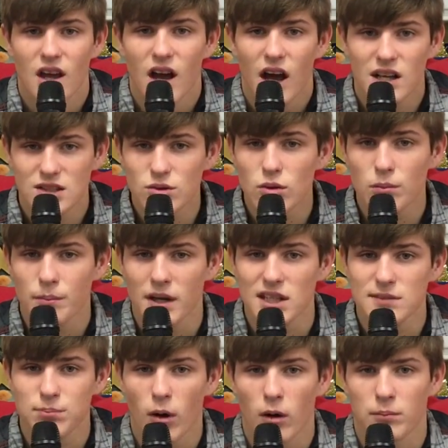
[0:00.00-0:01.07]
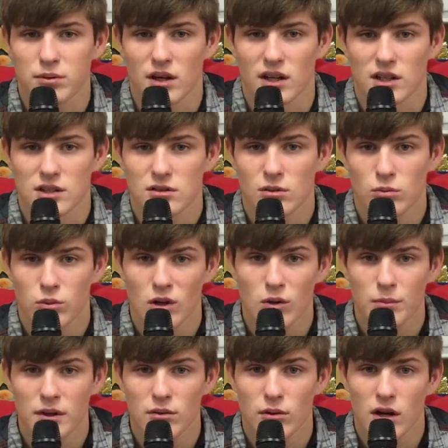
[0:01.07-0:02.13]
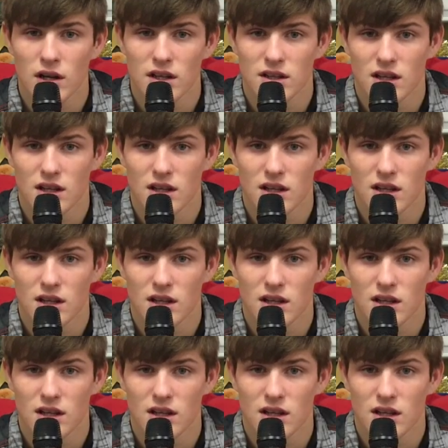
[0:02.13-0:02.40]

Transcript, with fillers: High school baseball players will be running